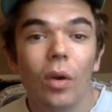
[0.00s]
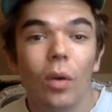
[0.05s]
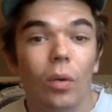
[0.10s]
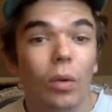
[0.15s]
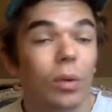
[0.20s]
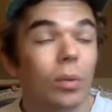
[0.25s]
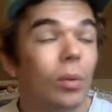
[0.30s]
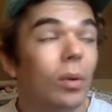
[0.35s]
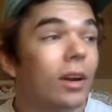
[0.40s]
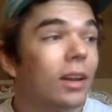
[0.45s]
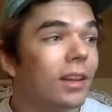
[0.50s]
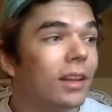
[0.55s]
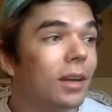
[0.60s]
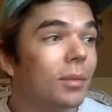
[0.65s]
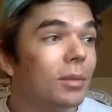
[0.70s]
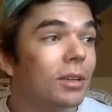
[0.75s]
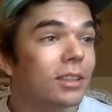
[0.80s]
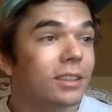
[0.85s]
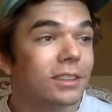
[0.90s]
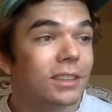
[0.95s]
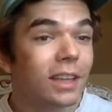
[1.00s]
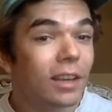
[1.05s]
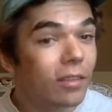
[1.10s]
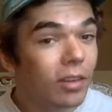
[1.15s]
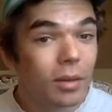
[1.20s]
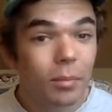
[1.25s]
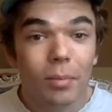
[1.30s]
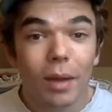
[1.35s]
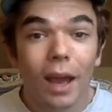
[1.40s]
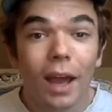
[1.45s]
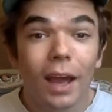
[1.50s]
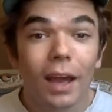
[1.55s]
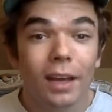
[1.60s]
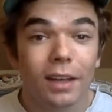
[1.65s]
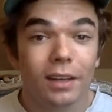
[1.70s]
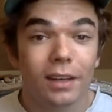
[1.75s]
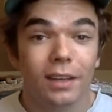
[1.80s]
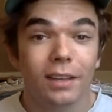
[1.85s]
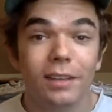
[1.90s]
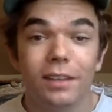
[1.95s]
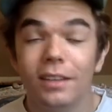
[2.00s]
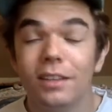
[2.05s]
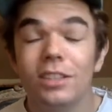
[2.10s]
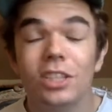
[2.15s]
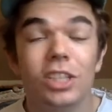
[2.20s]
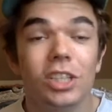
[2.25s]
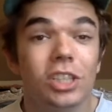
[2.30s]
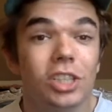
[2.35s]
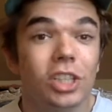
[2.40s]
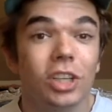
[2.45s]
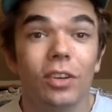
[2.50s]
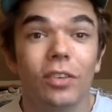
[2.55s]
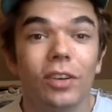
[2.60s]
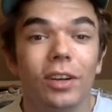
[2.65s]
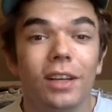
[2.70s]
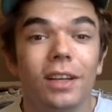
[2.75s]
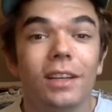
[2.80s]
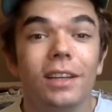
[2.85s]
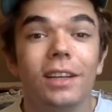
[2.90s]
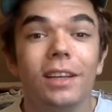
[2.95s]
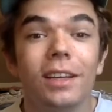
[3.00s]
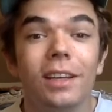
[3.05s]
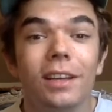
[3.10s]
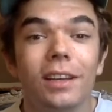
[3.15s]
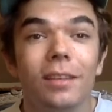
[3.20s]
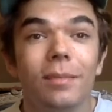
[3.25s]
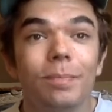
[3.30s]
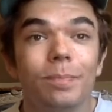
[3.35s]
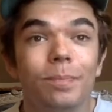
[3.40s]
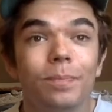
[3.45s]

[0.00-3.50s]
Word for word: or one of them is giving back and teaching children in need.